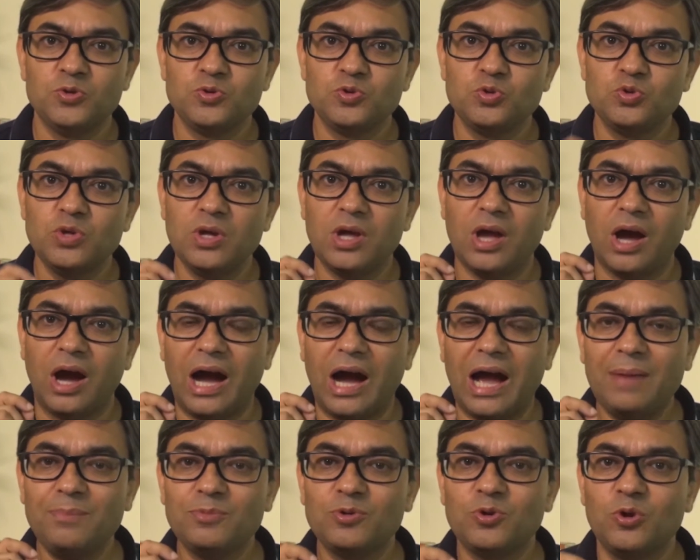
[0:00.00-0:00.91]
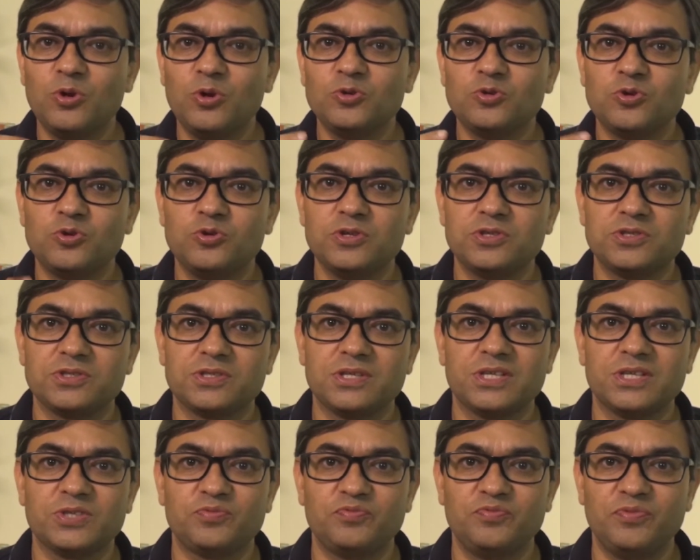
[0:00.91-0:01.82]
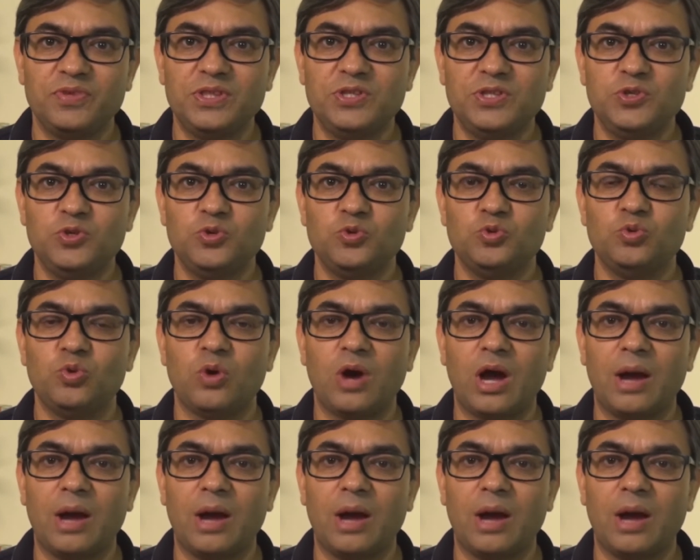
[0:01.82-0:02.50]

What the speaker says: Today I am going to discuss with you